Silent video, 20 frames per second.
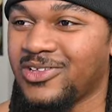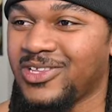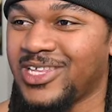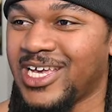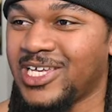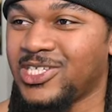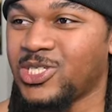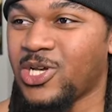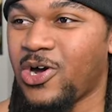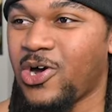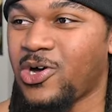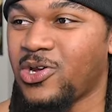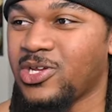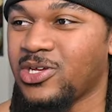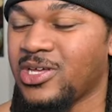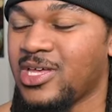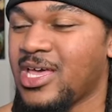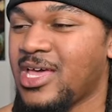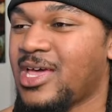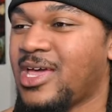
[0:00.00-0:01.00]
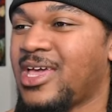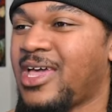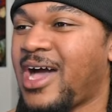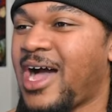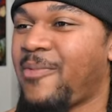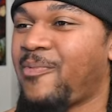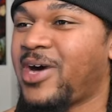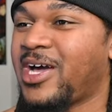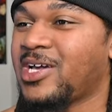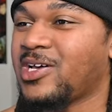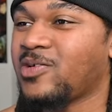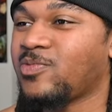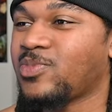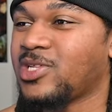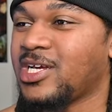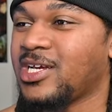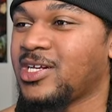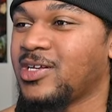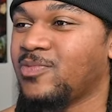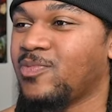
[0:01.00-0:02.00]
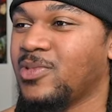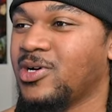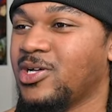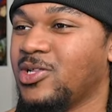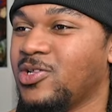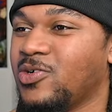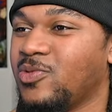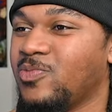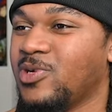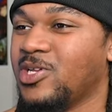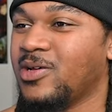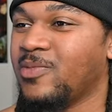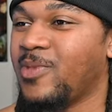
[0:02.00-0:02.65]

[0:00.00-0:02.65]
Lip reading: that's all the, I might complain a little bit